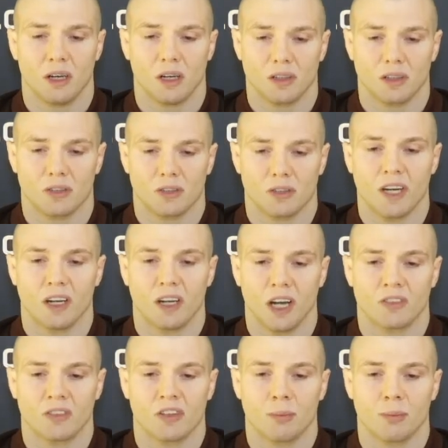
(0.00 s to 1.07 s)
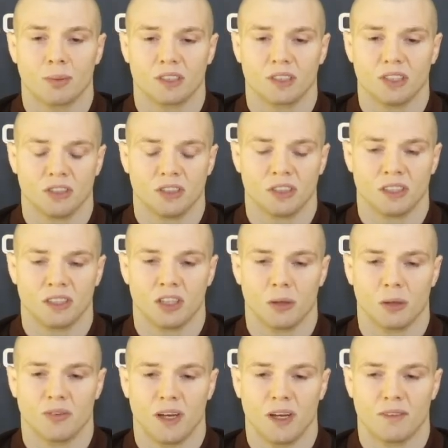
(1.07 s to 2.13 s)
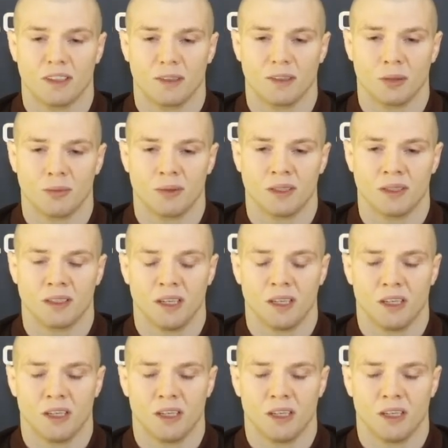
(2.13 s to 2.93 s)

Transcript: great hungry opposition in the top five at the moment.